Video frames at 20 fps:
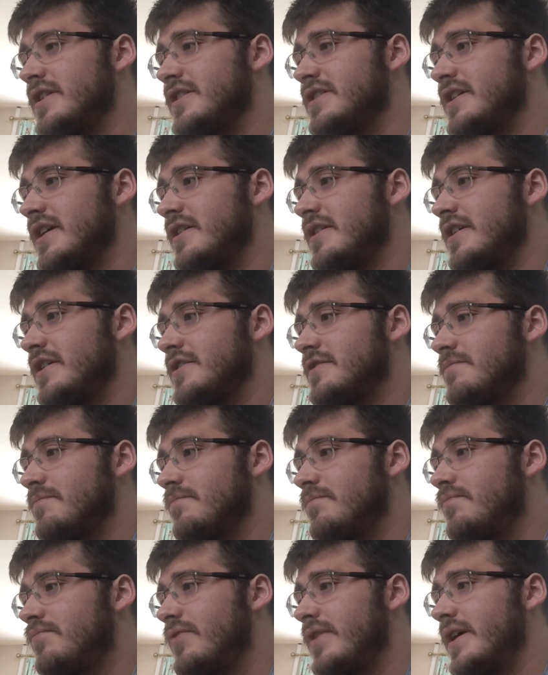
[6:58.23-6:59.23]
they're saying there's
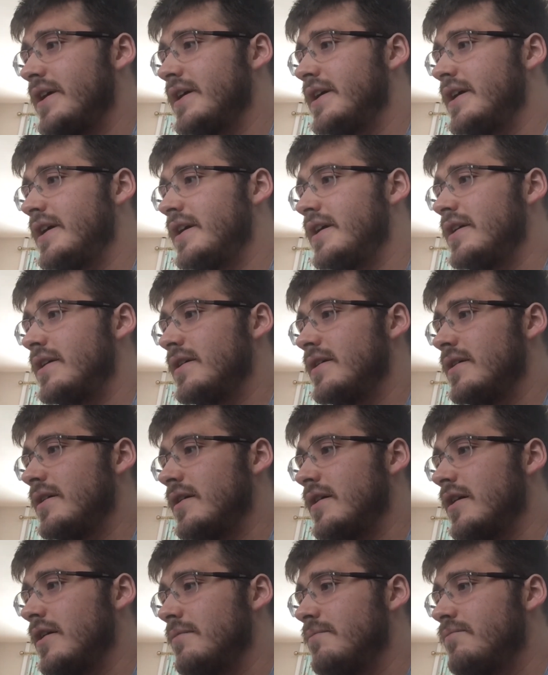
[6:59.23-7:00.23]
bringing
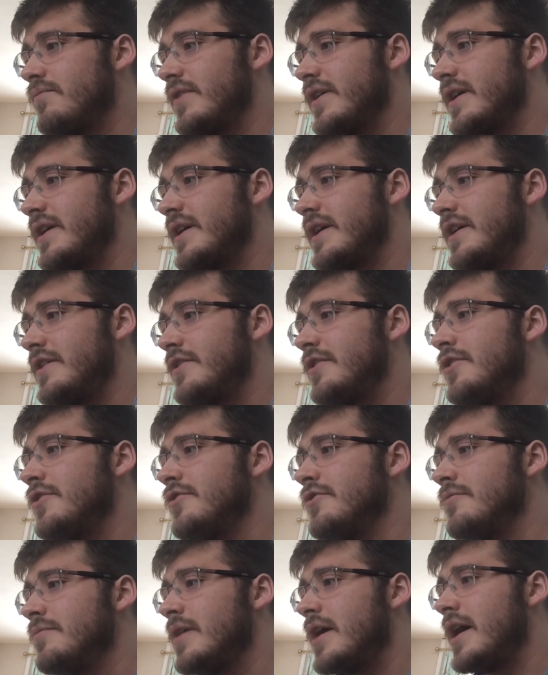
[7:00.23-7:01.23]

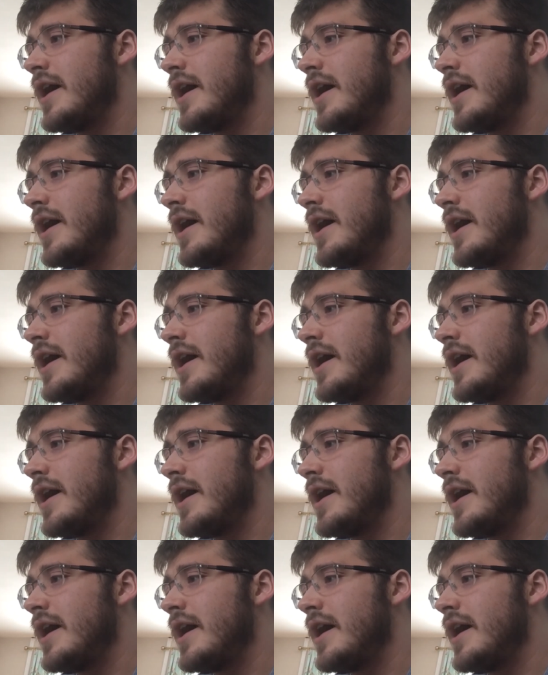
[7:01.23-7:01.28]
humor